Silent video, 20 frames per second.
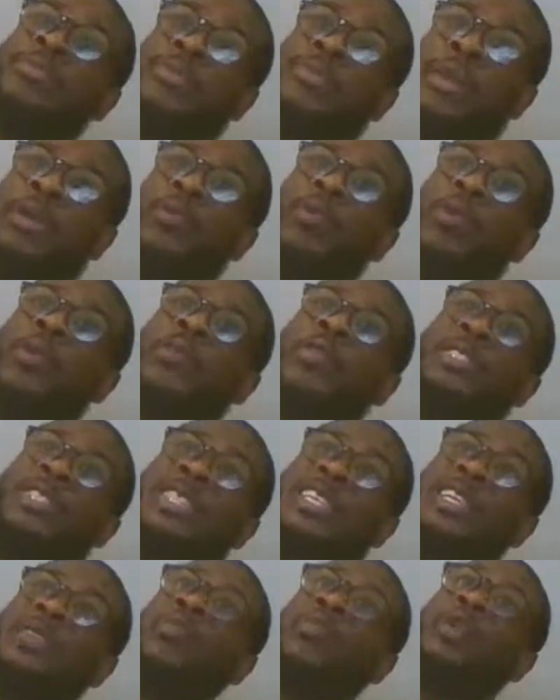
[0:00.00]
pick where a
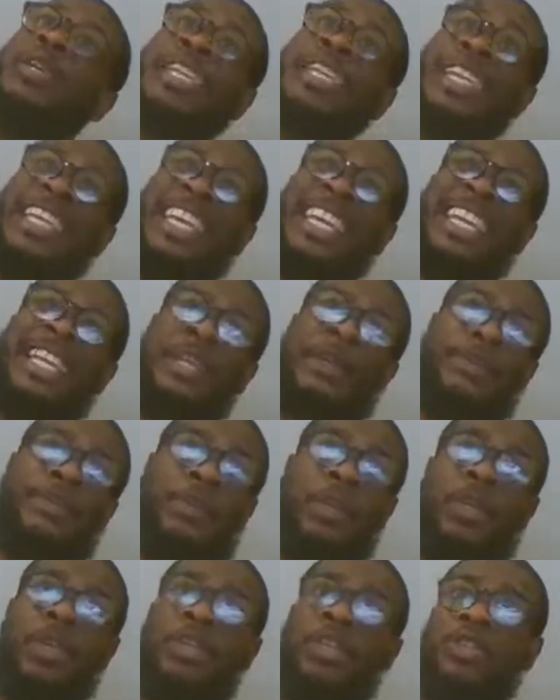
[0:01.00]
team would need him.
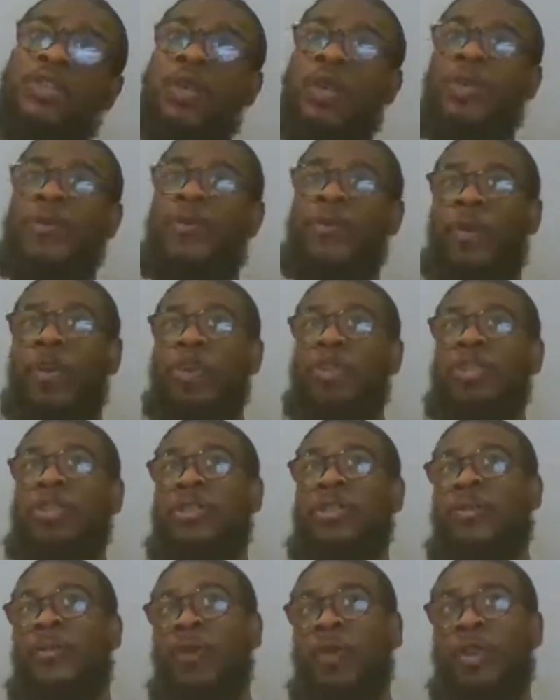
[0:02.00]
So he falls
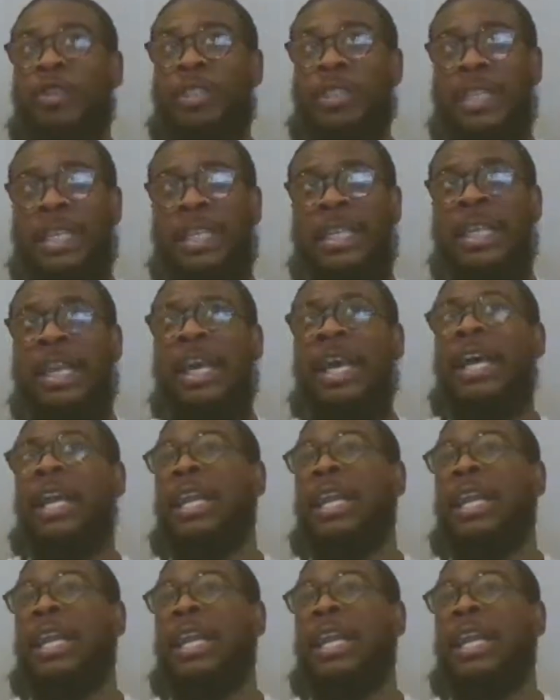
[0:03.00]
to 14.